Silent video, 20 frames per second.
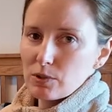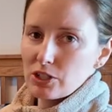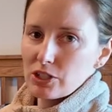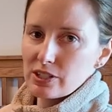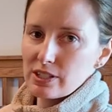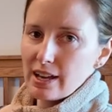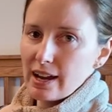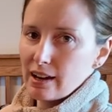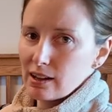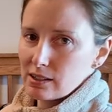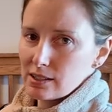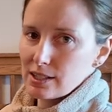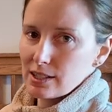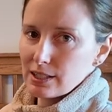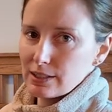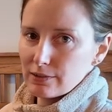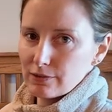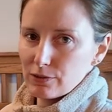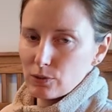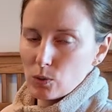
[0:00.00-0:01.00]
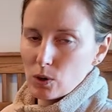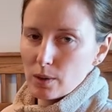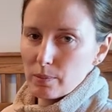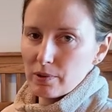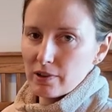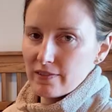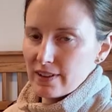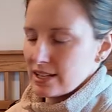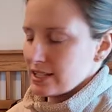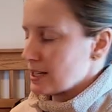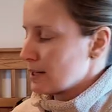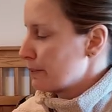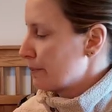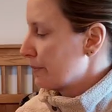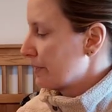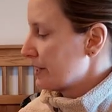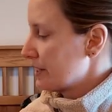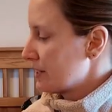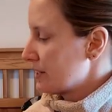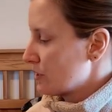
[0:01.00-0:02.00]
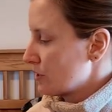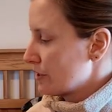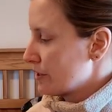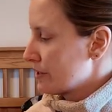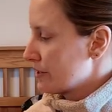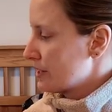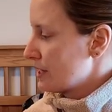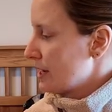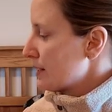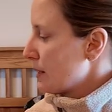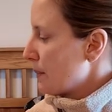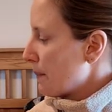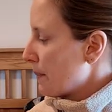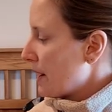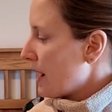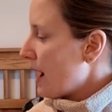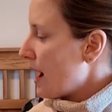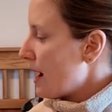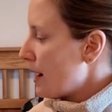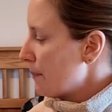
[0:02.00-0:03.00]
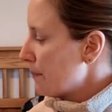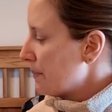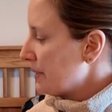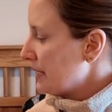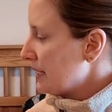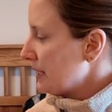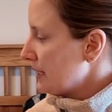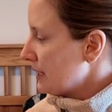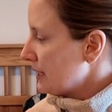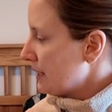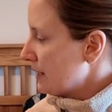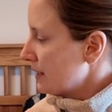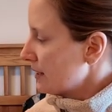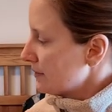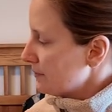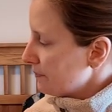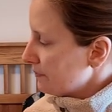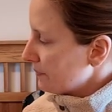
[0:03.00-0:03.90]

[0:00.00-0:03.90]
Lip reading: which is excellent for preventing blisters, some Compeed,